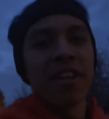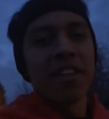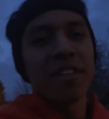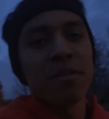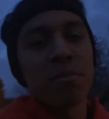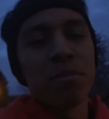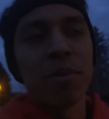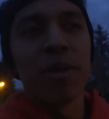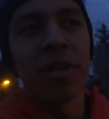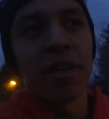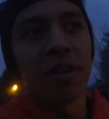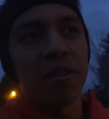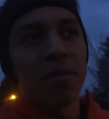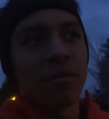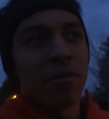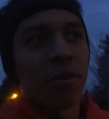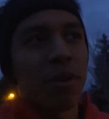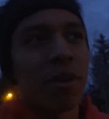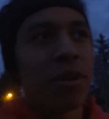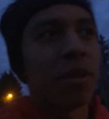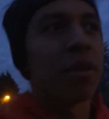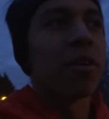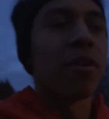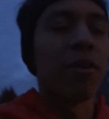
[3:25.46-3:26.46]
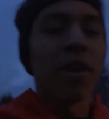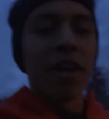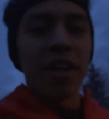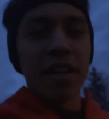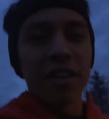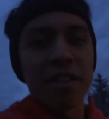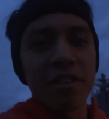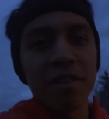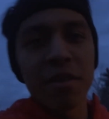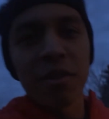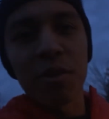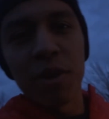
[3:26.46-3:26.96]
It's been one of the
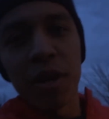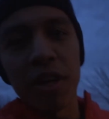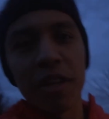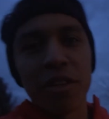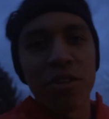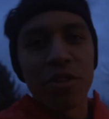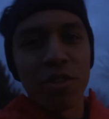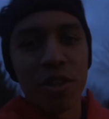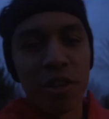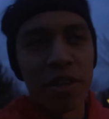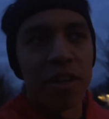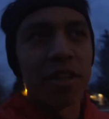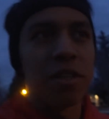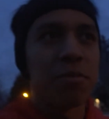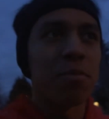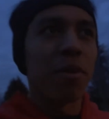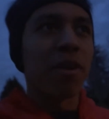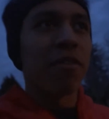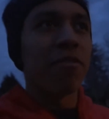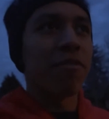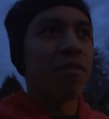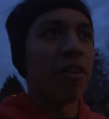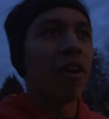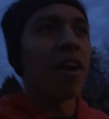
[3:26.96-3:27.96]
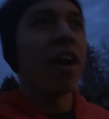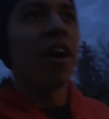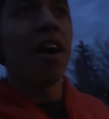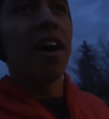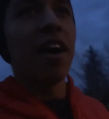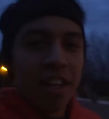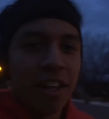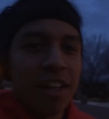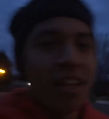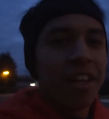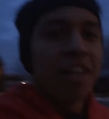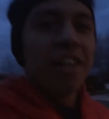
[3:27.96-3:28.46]
greatest, greatest journeys by far.
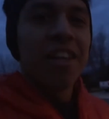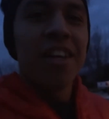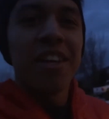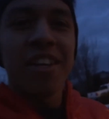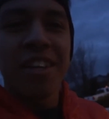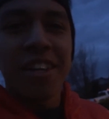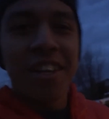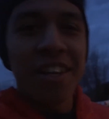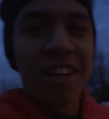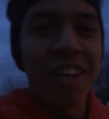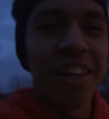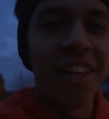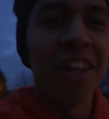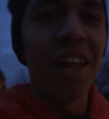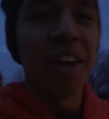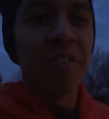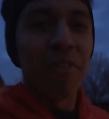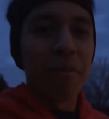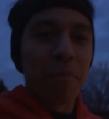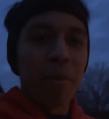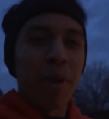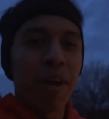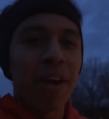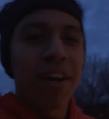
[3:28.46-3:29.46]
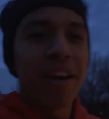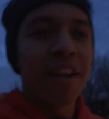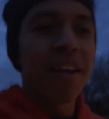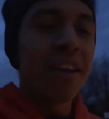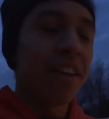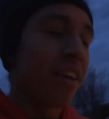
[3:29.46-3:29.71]
I love it, man.